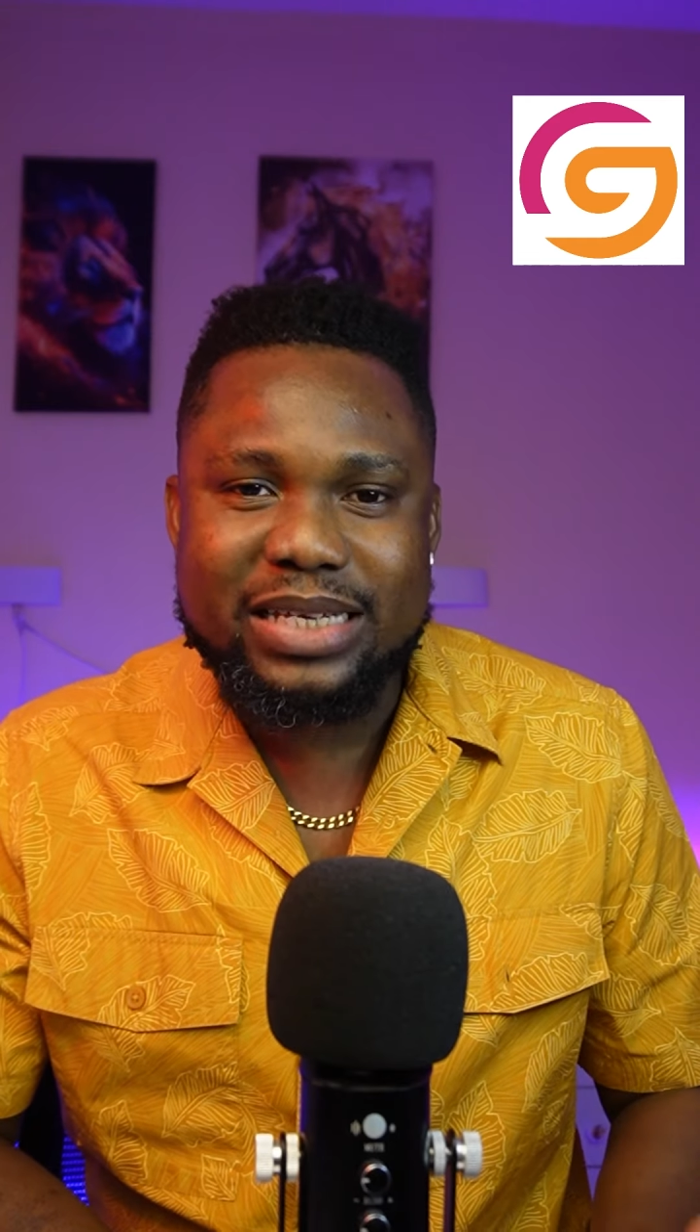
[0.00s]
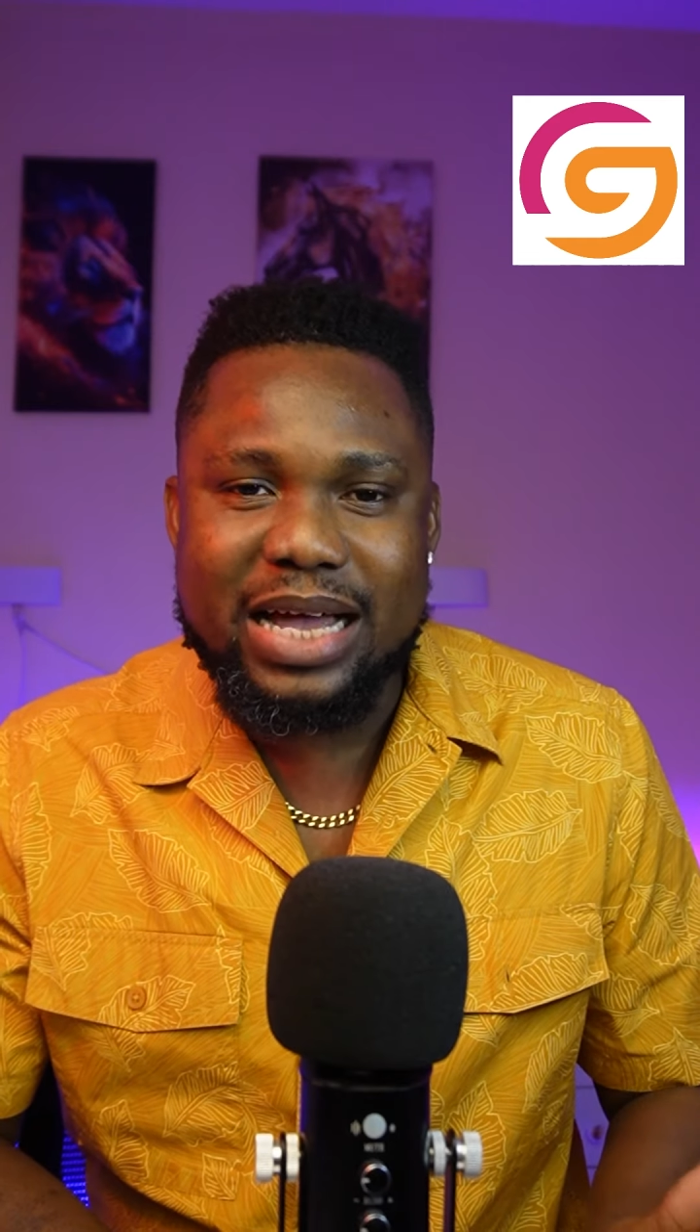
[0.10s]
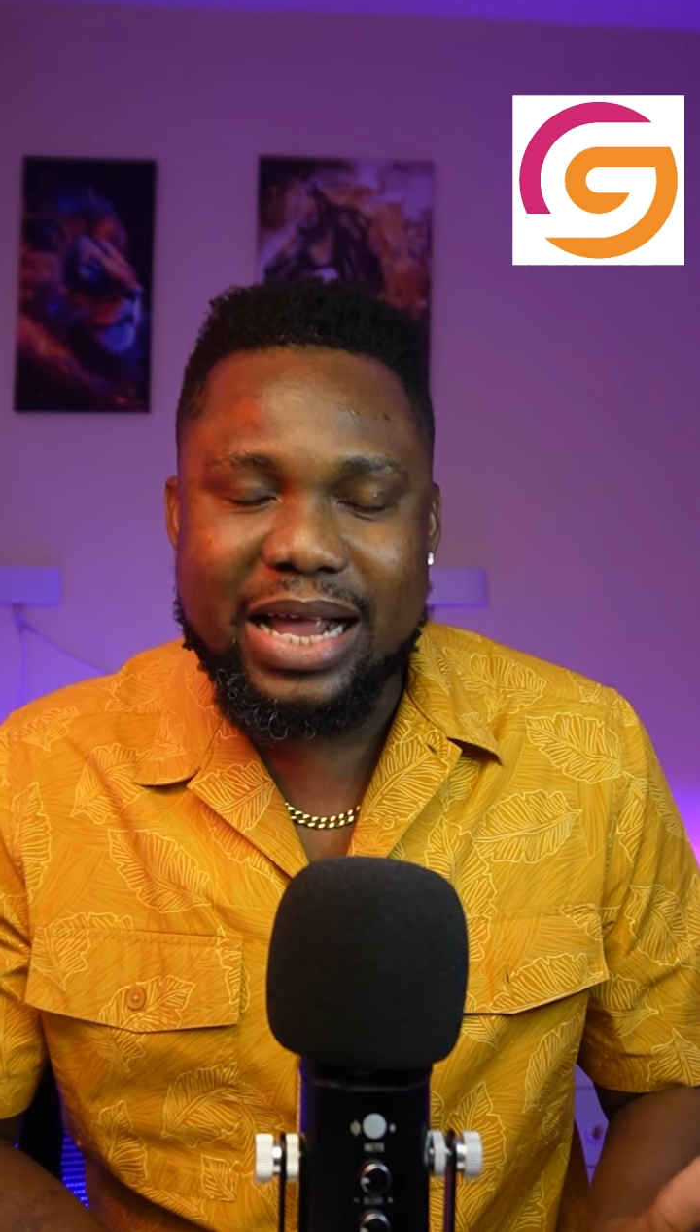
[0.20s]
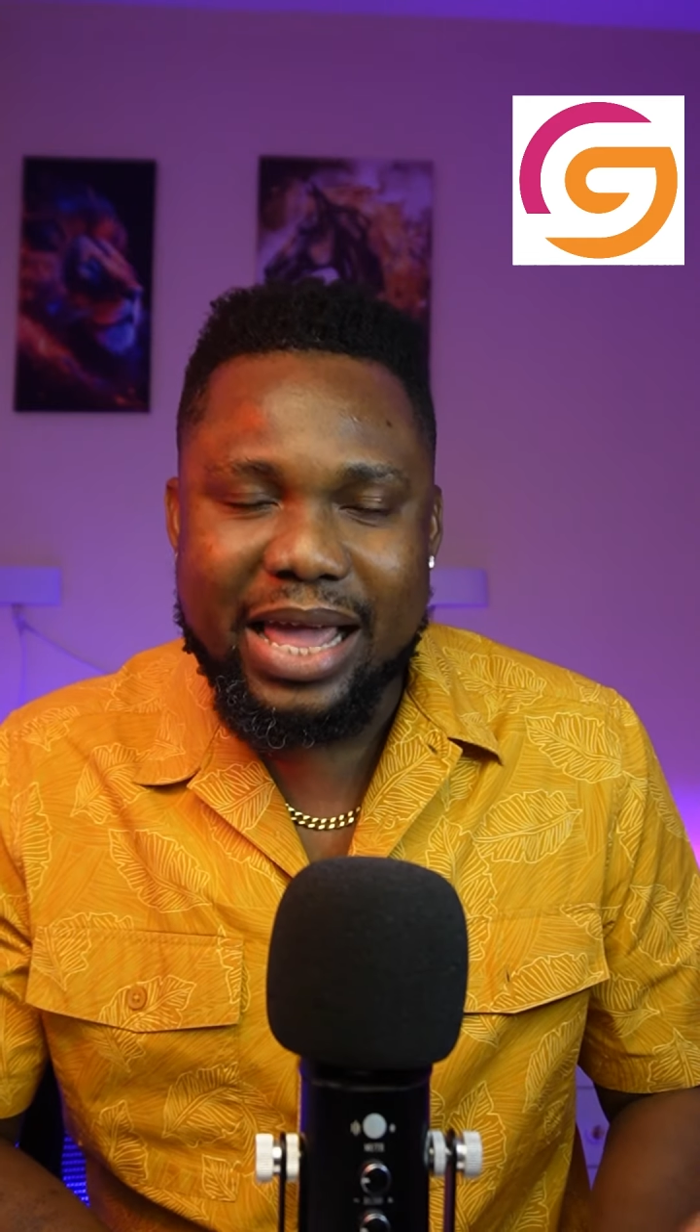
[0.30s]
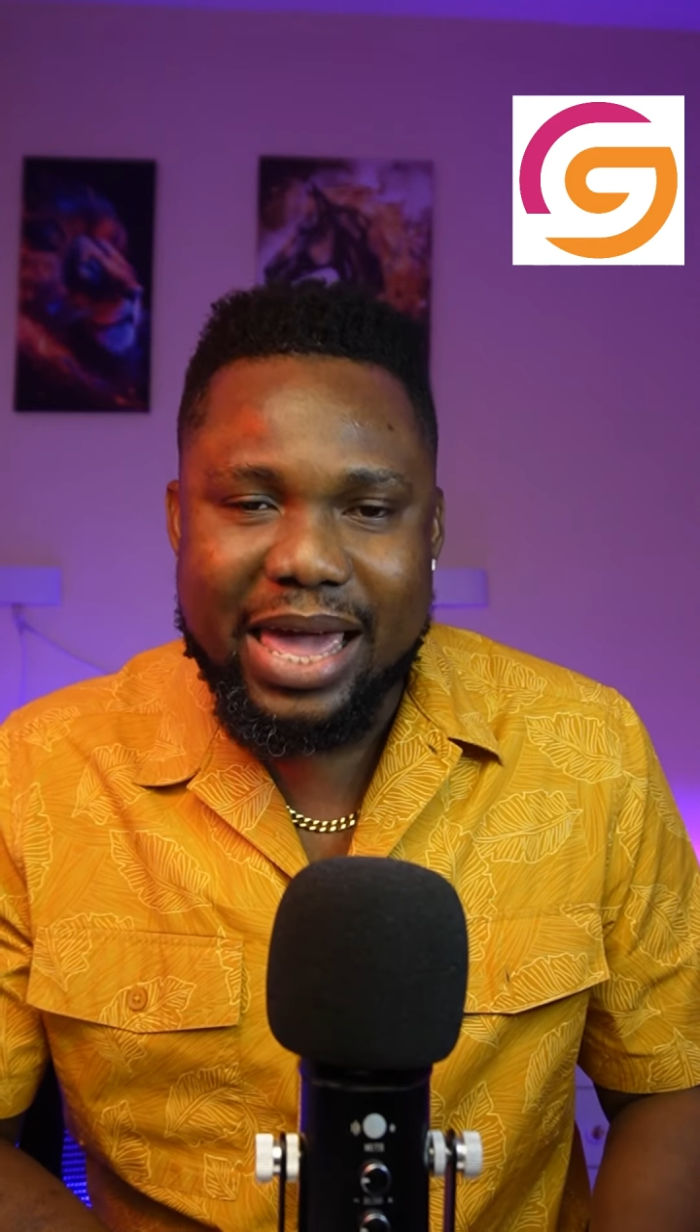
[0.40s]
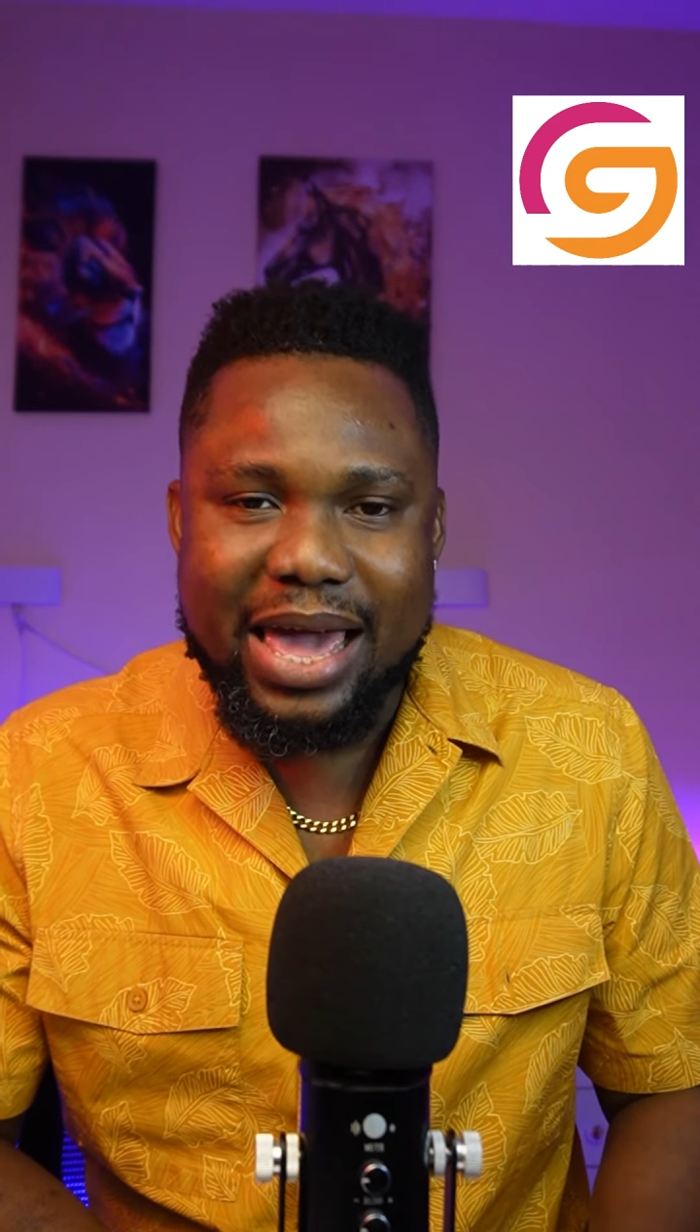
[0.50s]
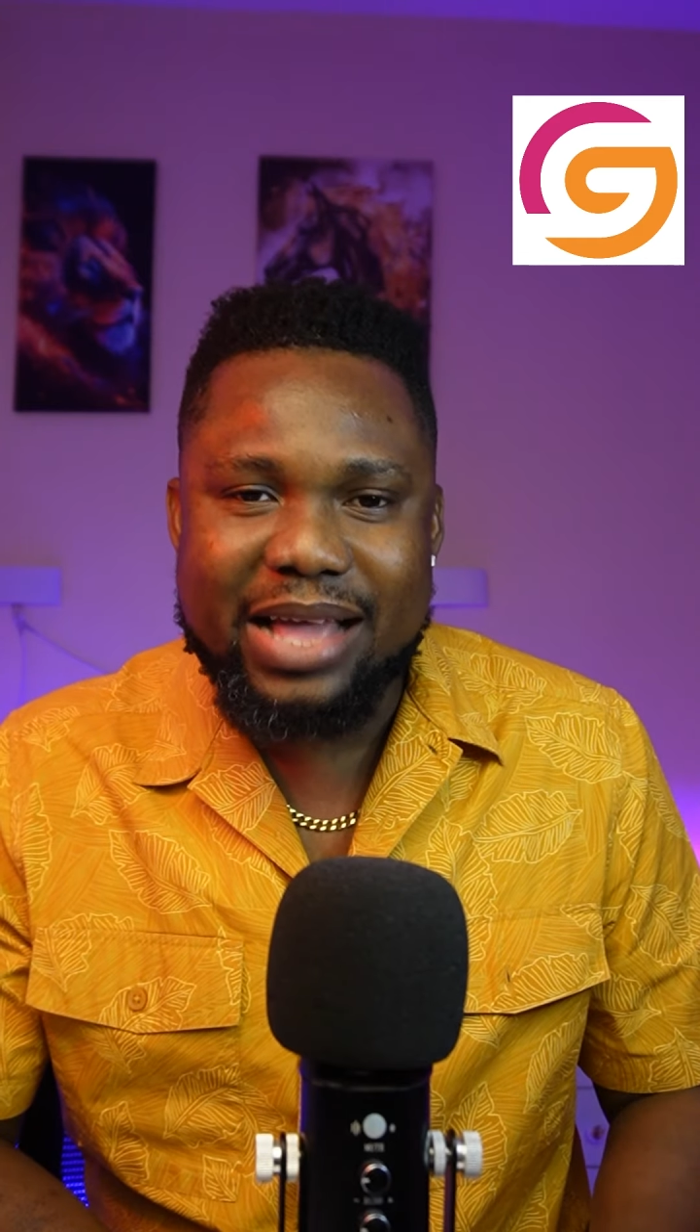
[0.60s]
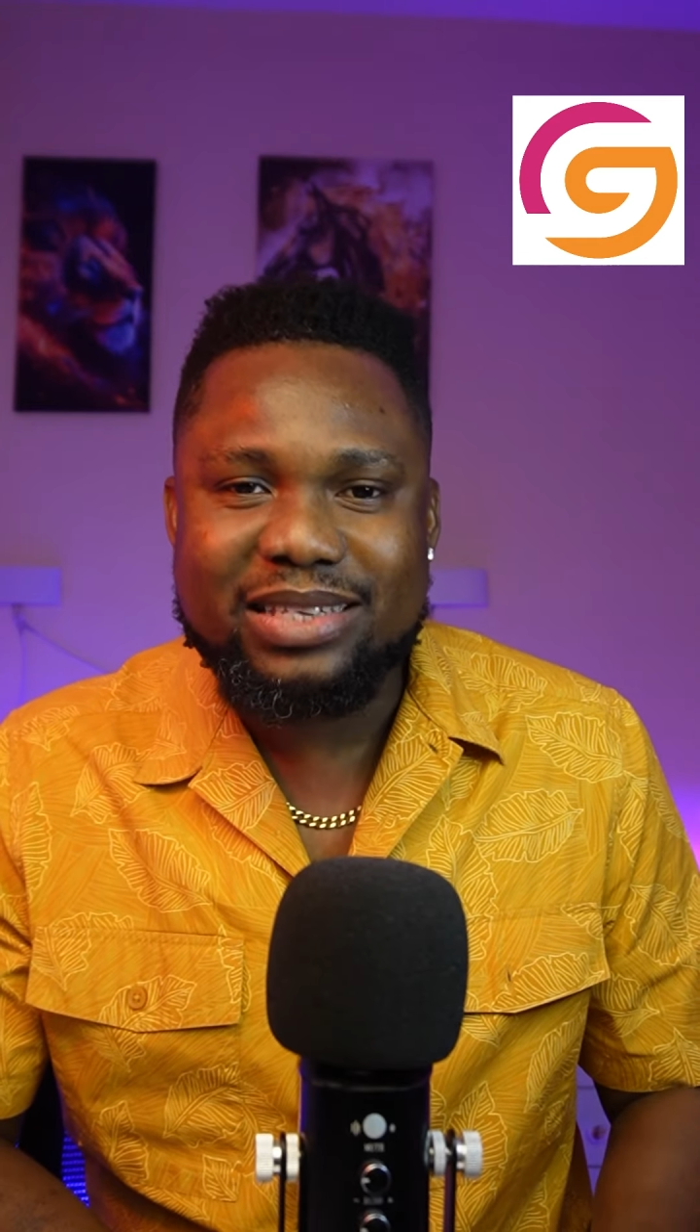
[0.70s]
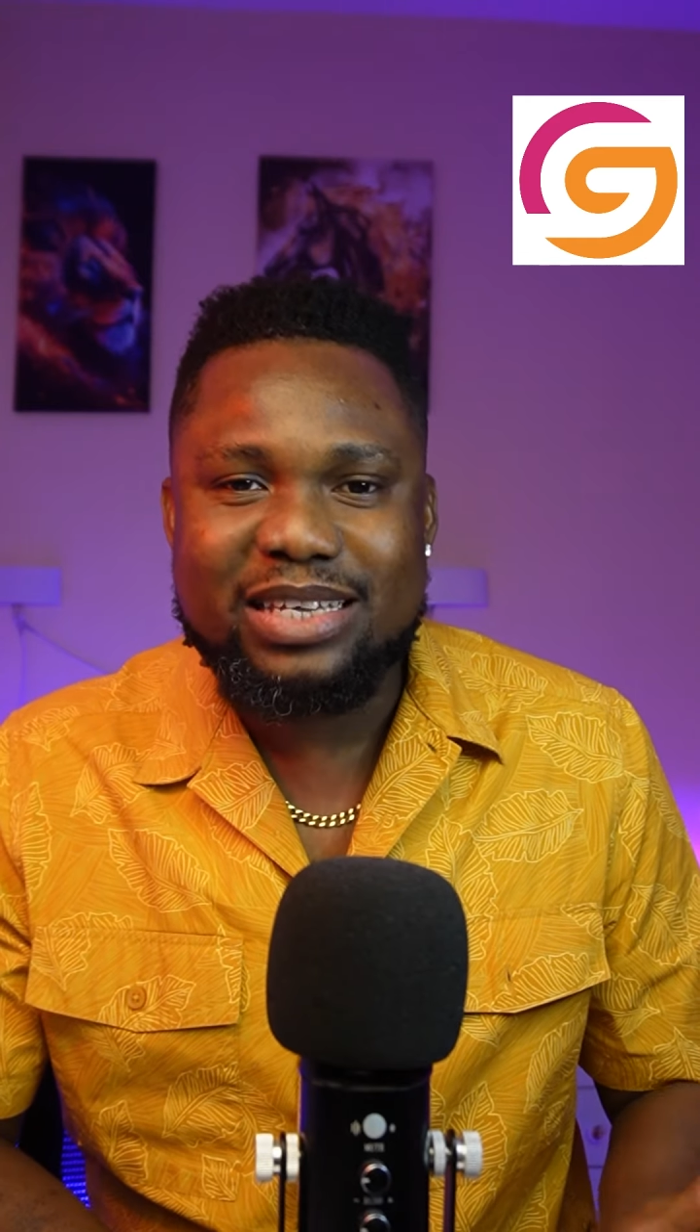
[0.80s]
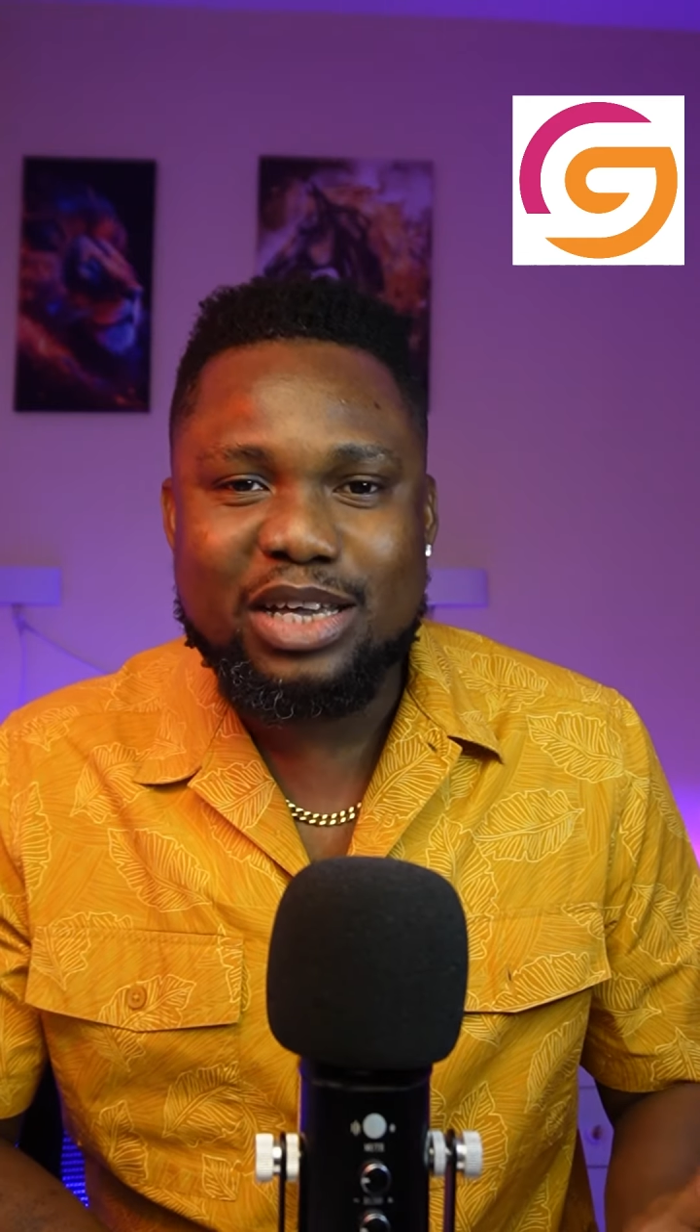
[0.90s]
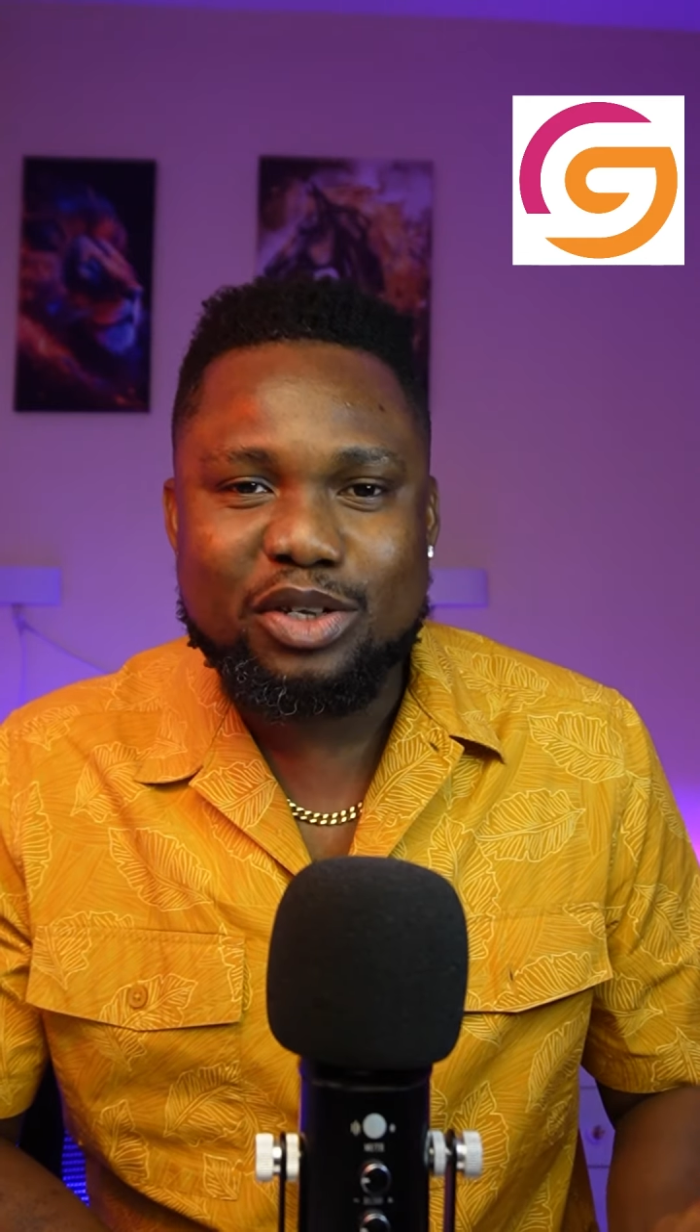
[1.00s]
can get